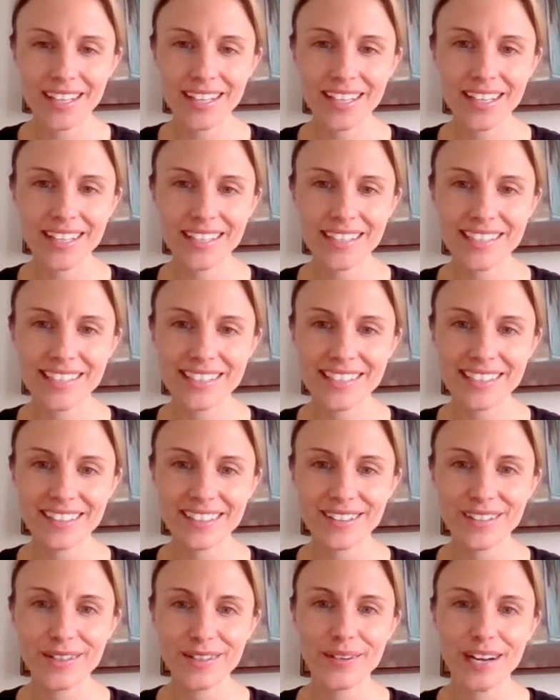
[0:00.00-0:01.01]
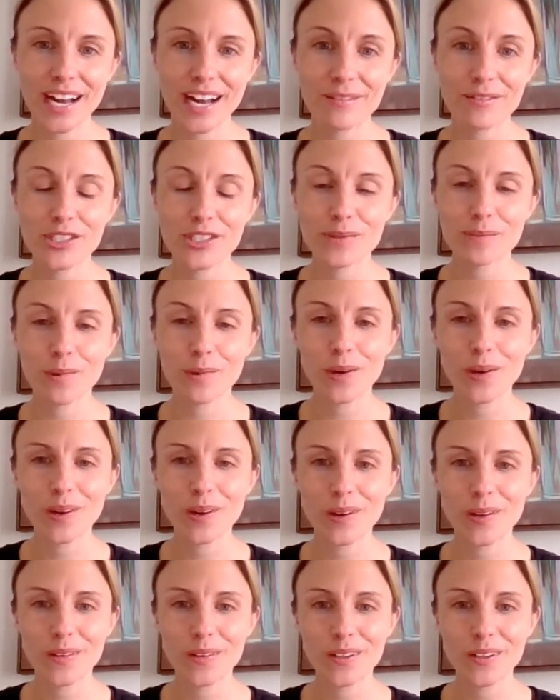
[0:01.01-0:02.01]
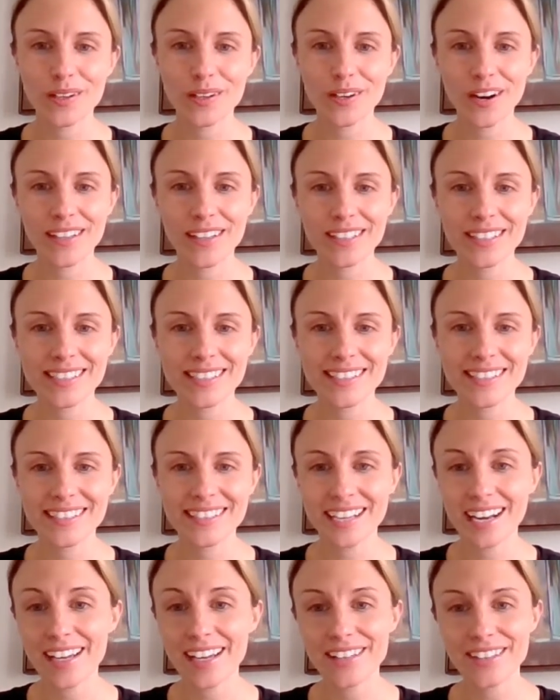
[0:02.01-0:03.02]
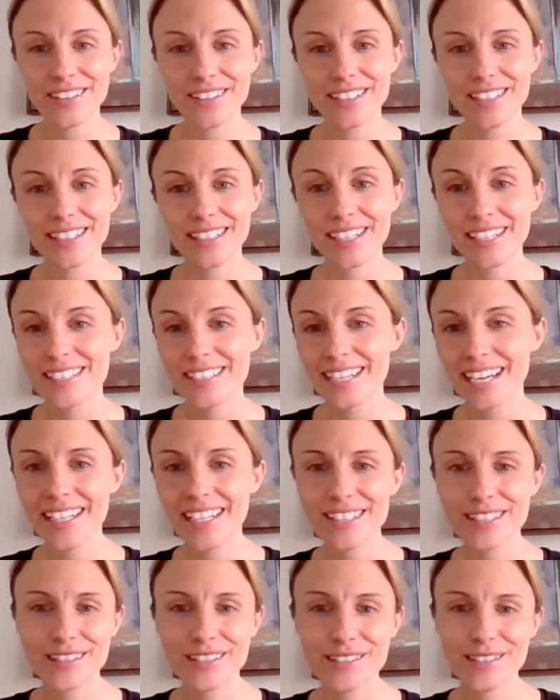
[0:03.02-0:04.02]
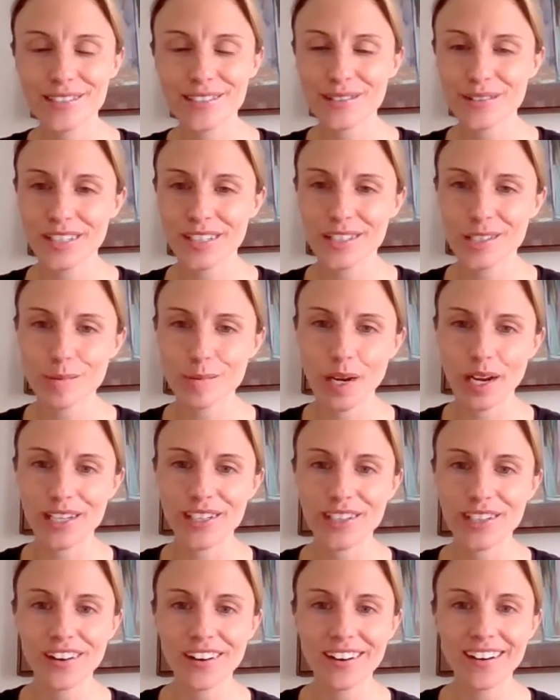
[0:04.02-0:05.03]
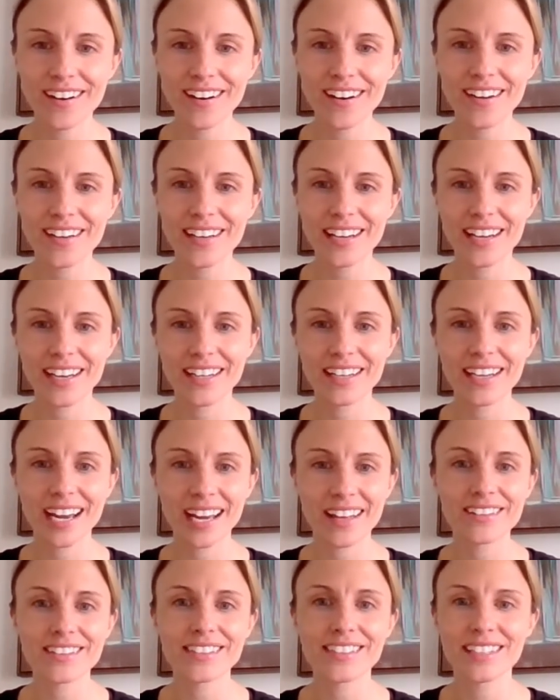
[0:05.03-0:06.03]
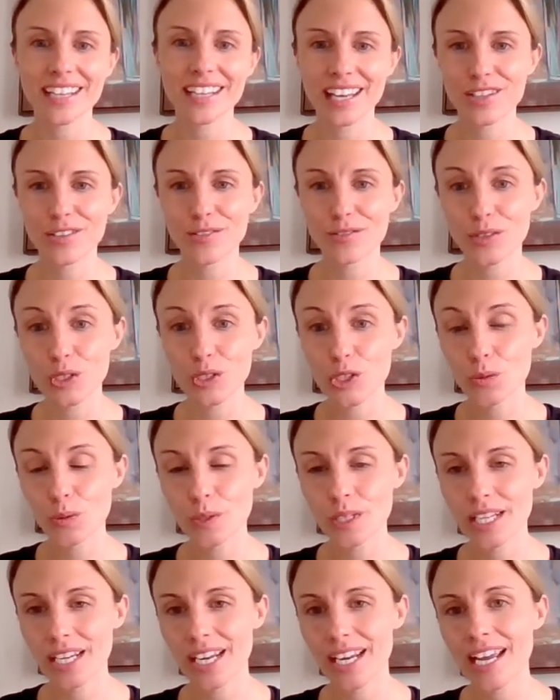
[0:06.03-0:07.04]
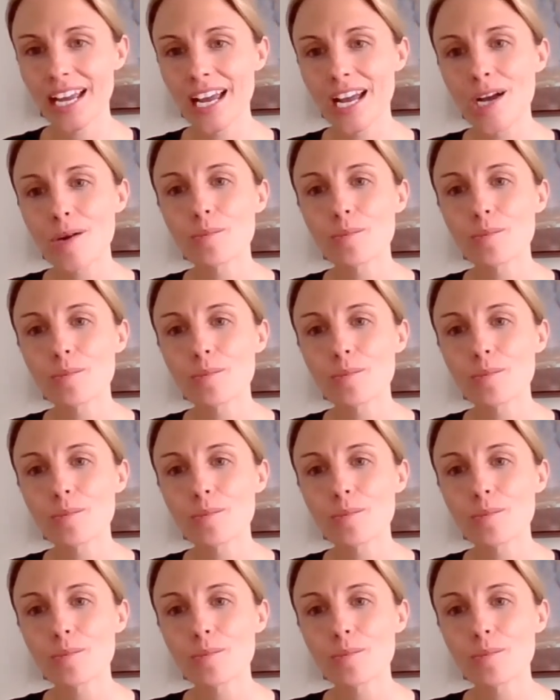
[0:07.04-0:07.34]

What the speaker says: kids to have small gardens, either in containers or in their backyard, and gather together virtually.